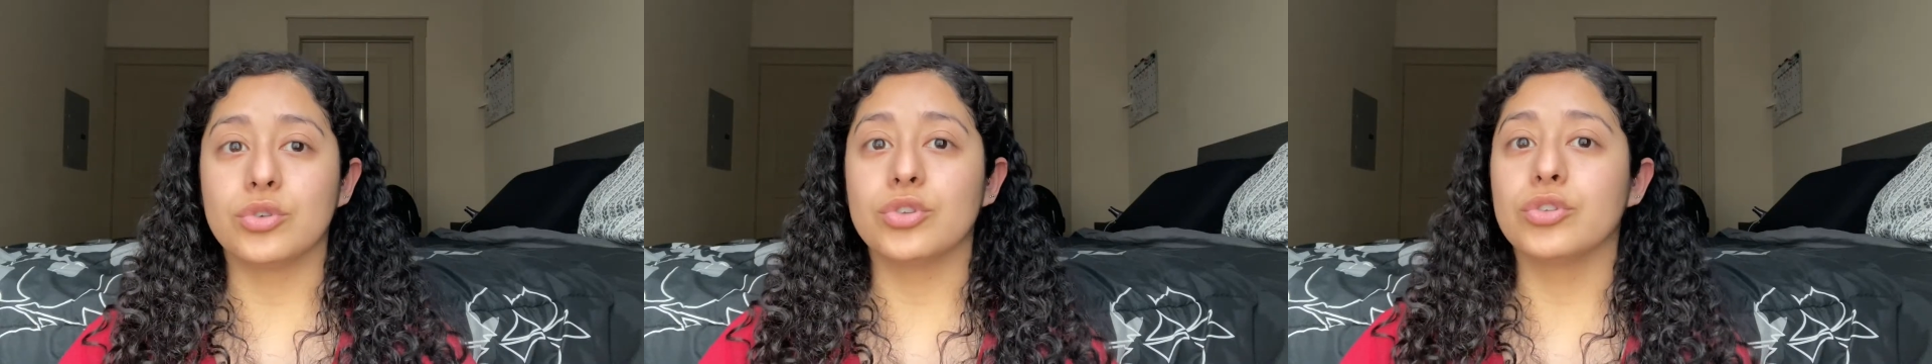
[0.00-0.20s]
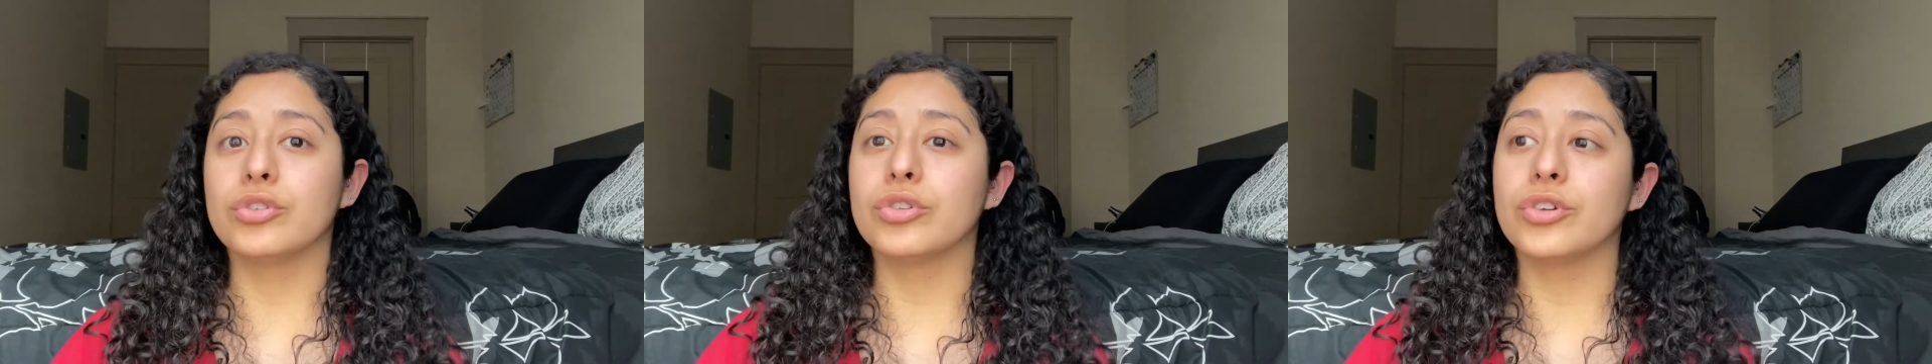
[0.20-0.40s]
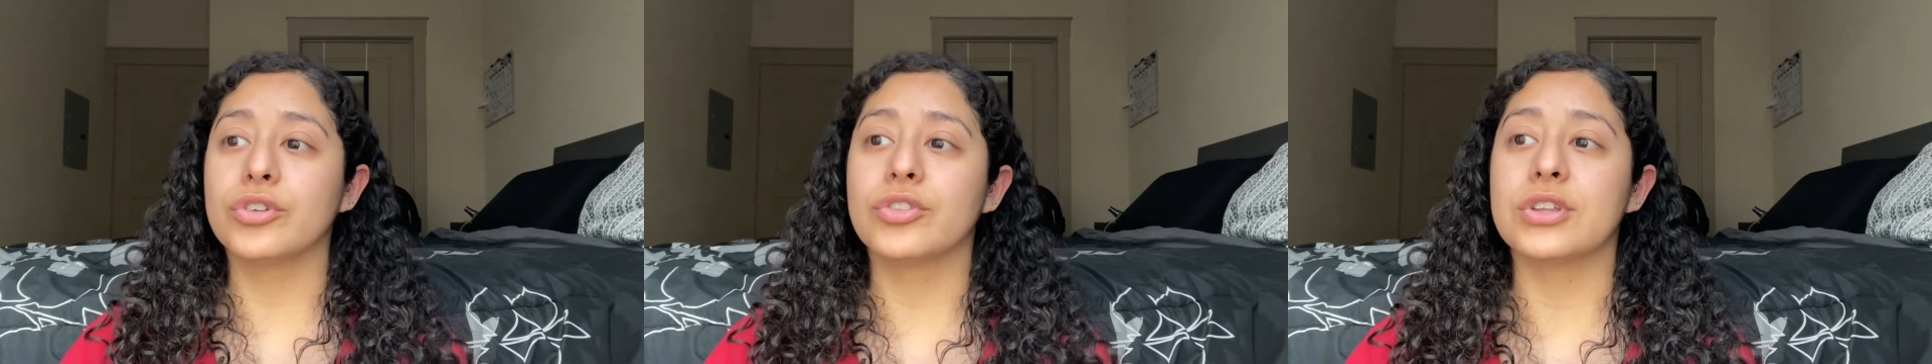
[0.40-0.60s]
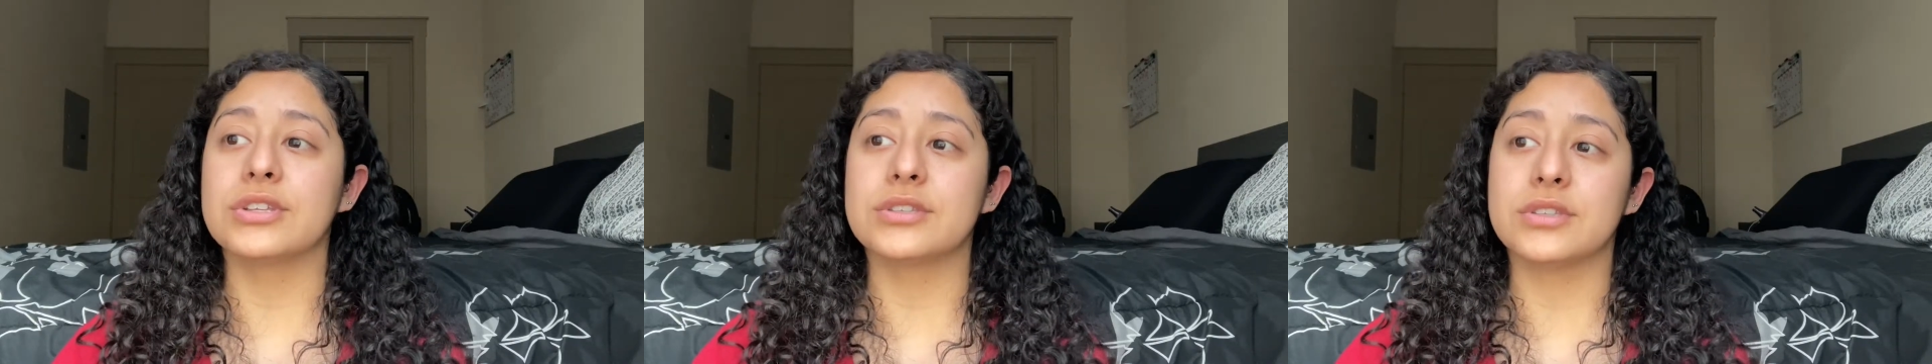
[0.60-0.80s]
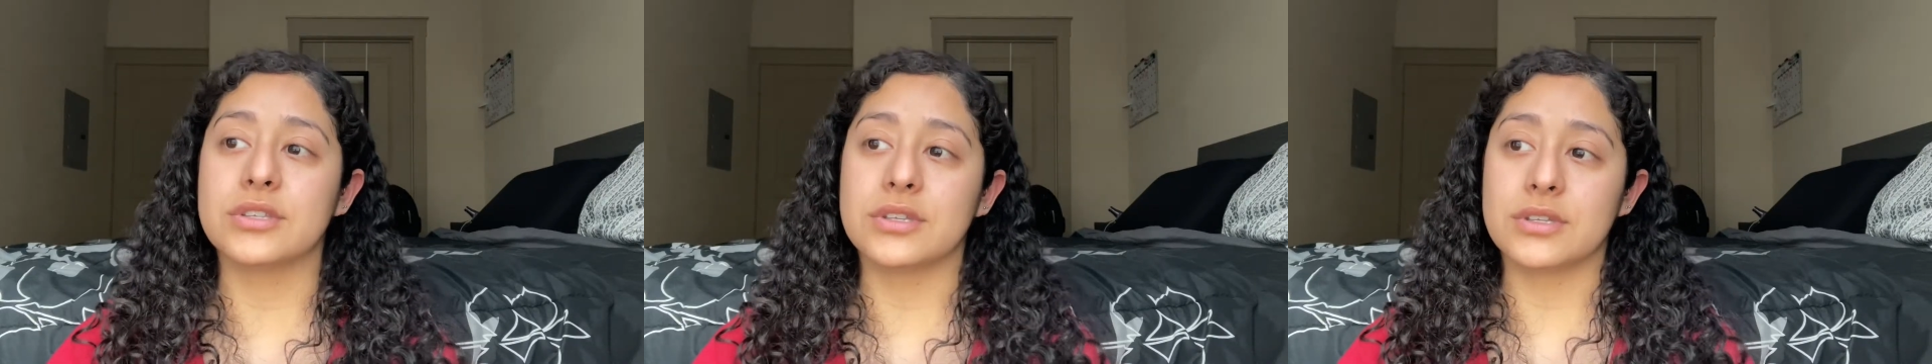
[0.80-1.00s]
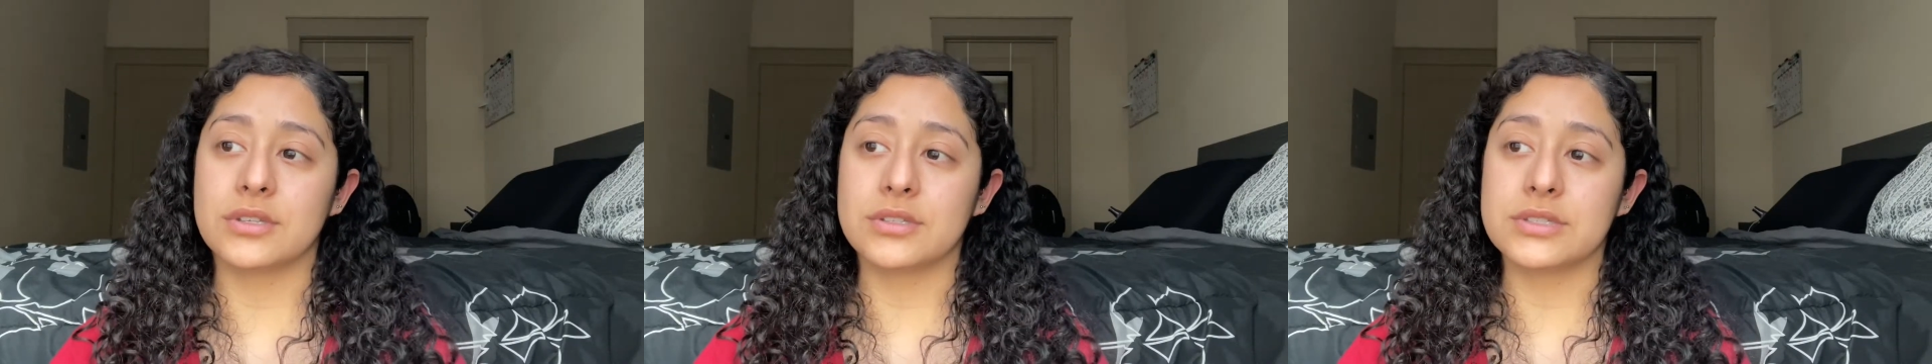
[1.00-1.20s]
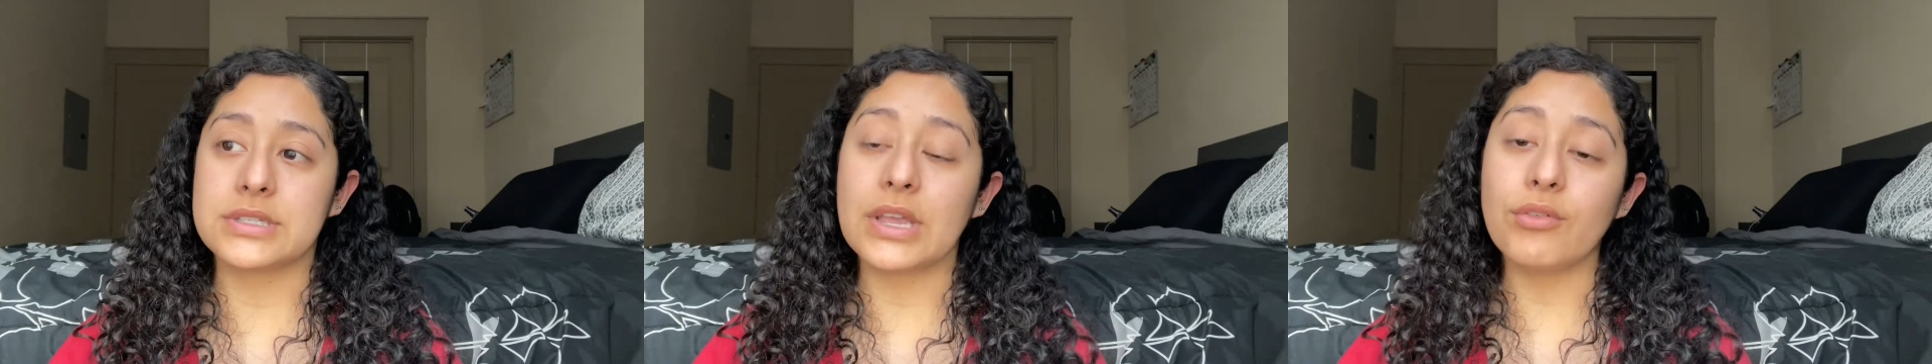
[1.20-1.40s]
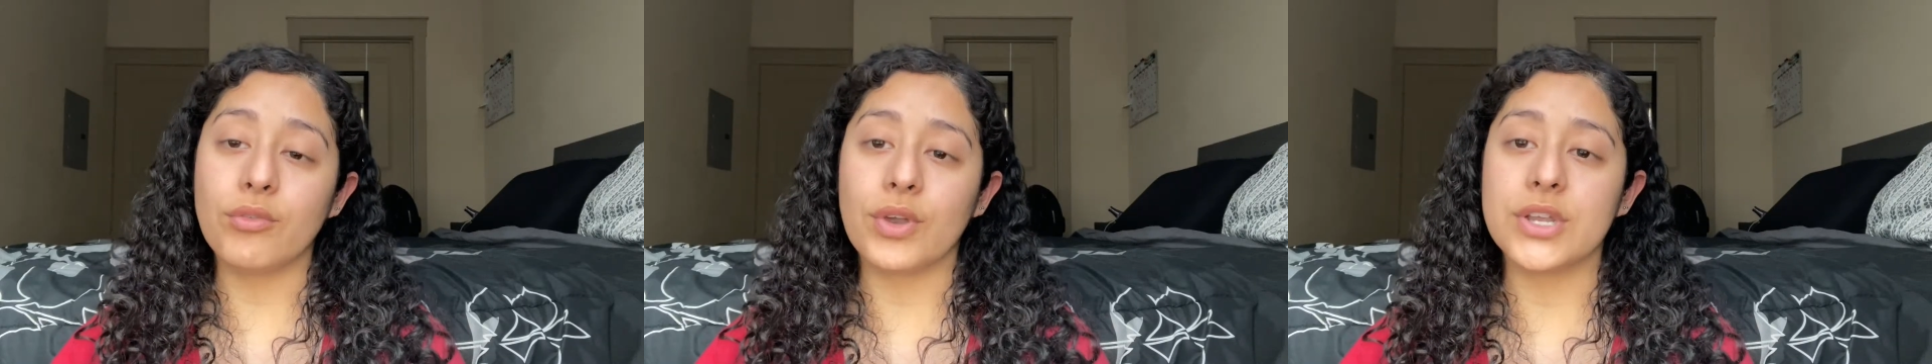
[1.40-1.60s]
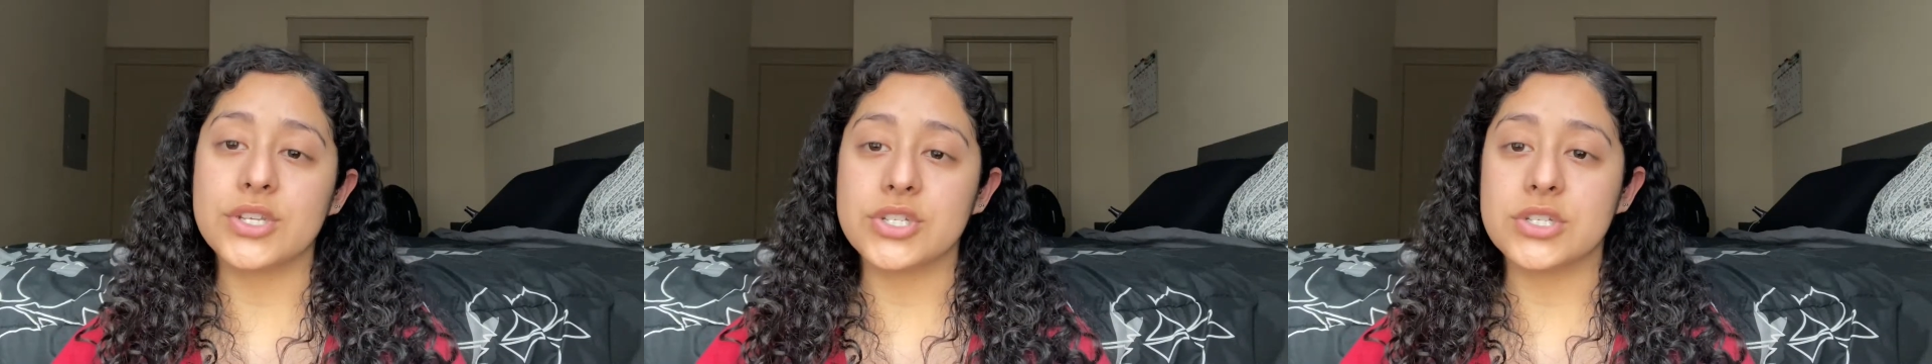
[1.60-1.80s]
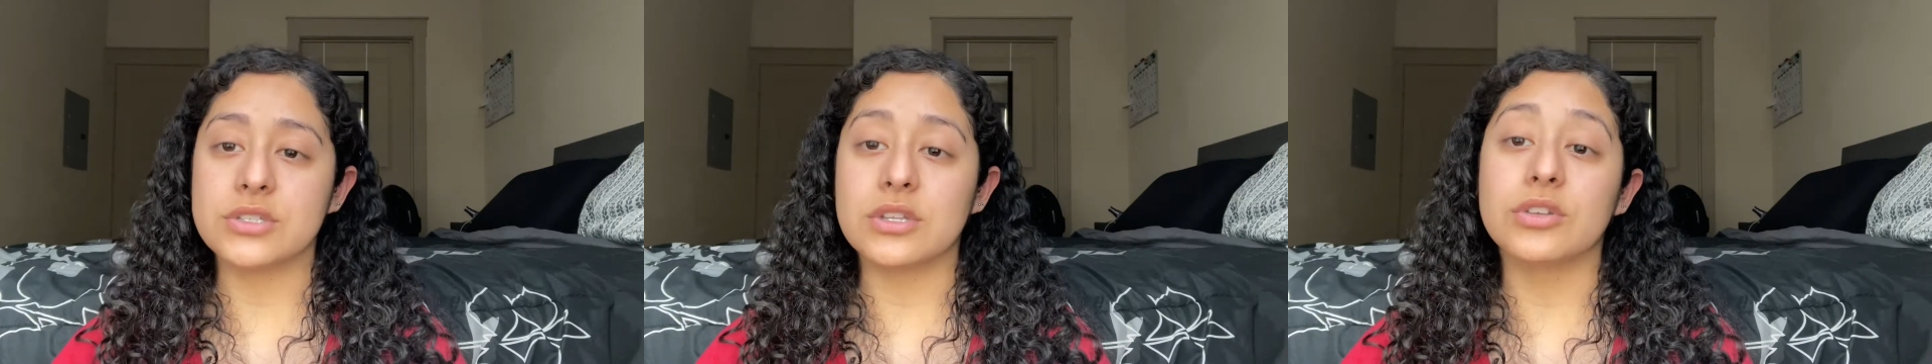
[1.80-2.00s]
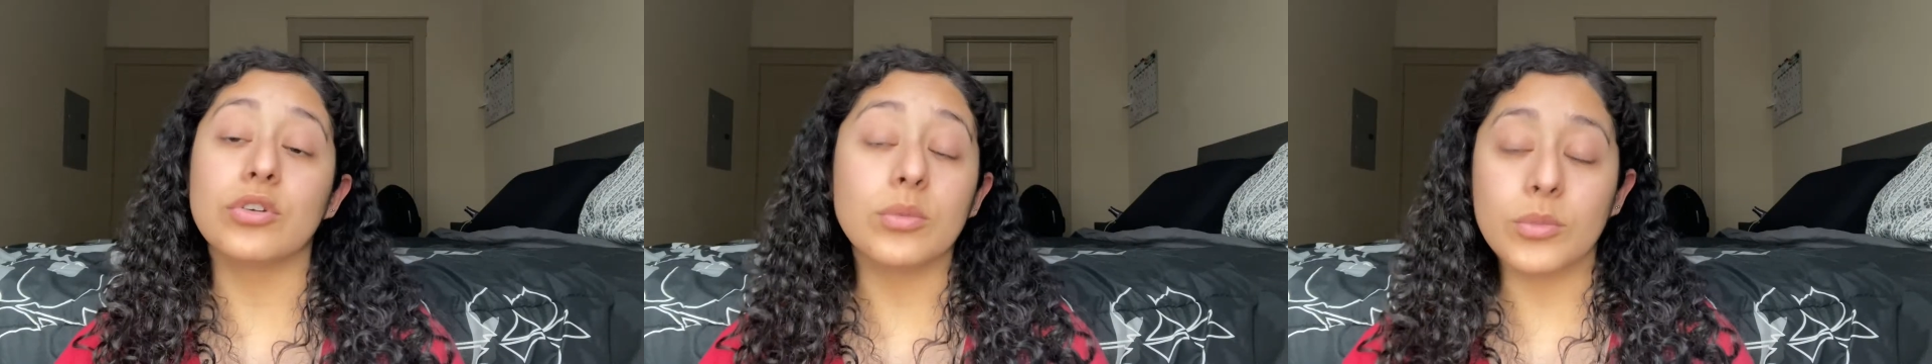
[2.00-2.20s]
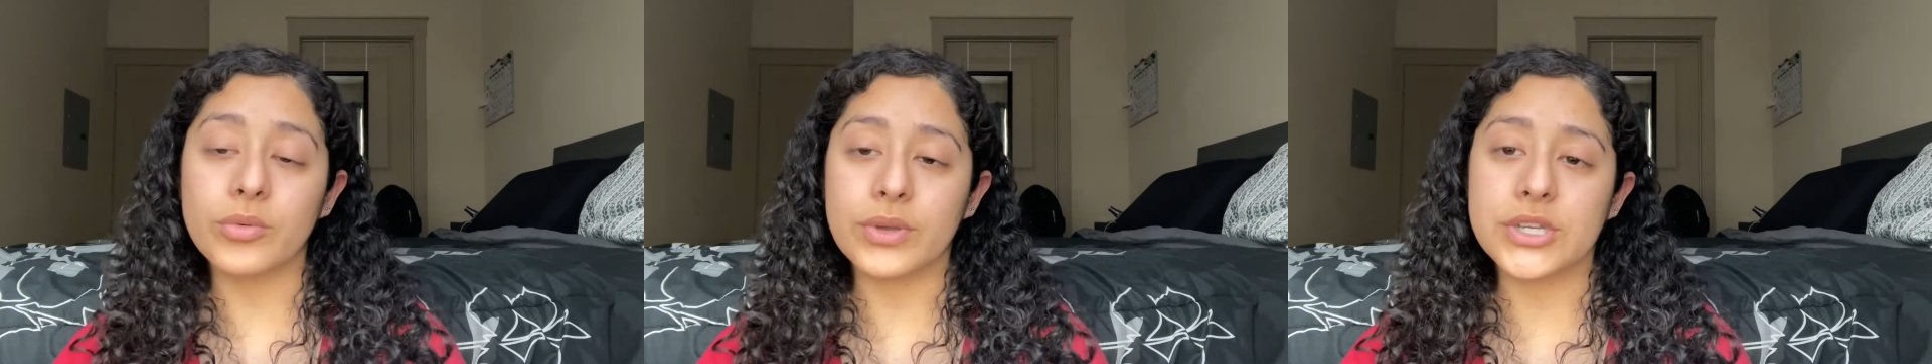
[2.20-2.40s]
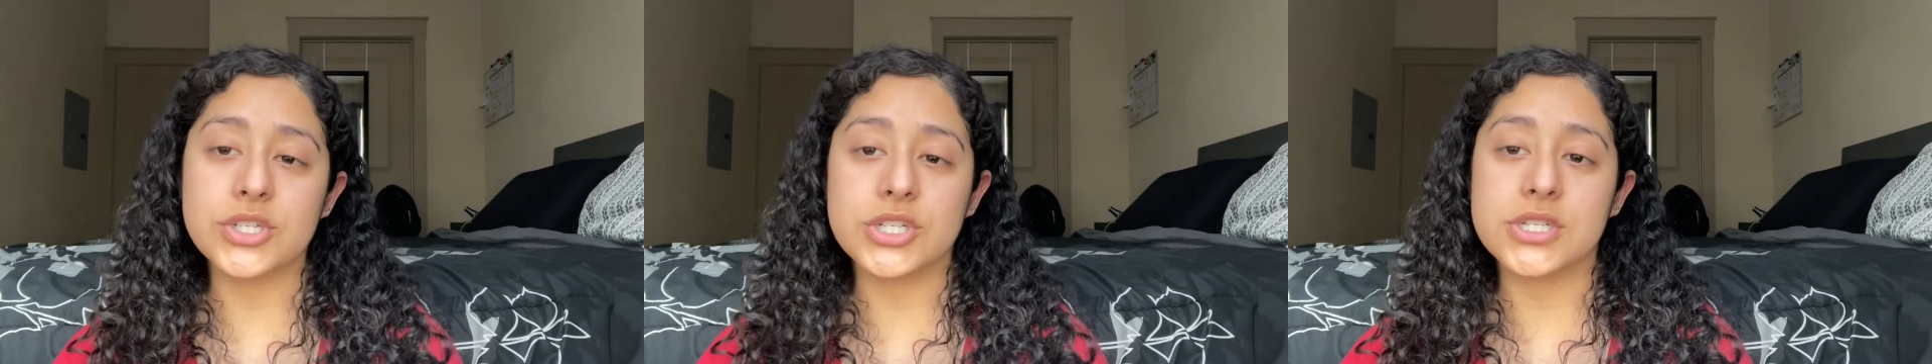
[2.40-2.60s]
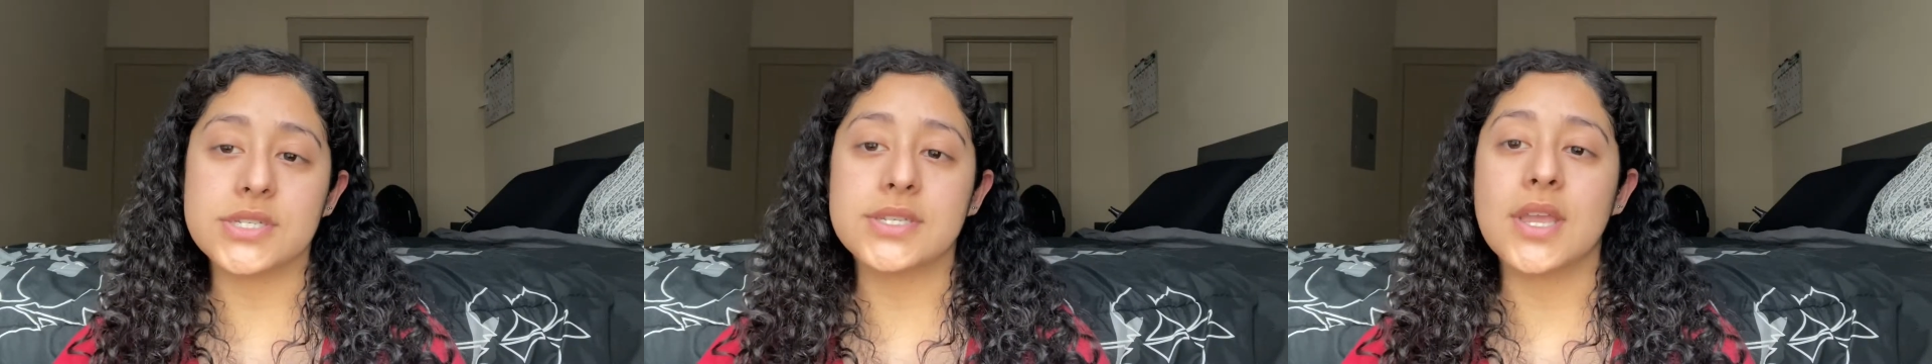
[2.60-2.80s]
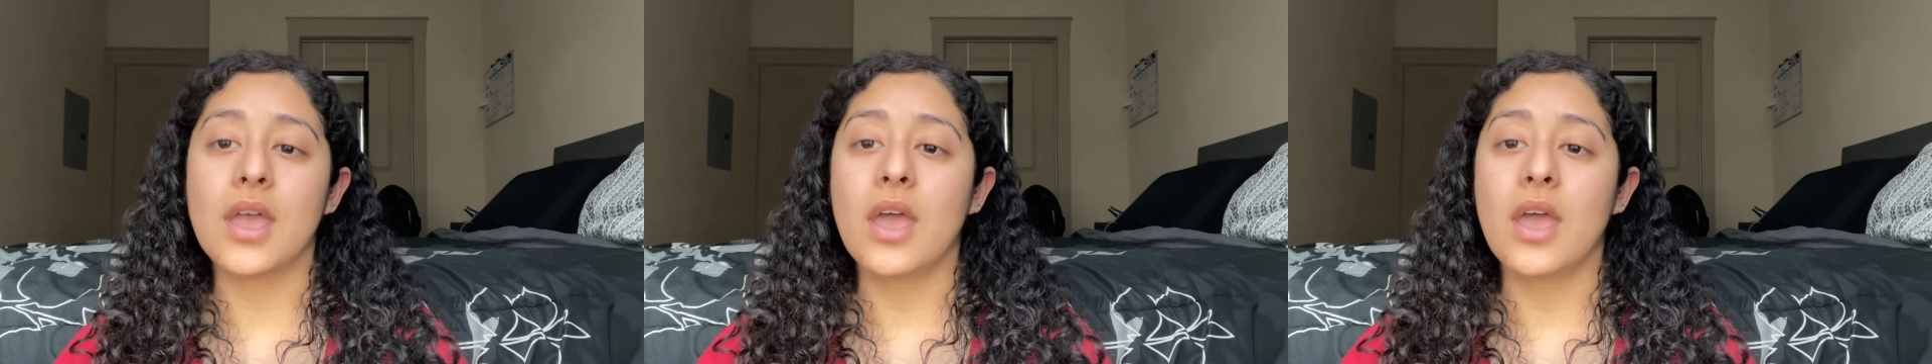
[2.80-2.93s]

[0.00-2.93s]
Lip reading: you learn the safe ranges, the normal ranges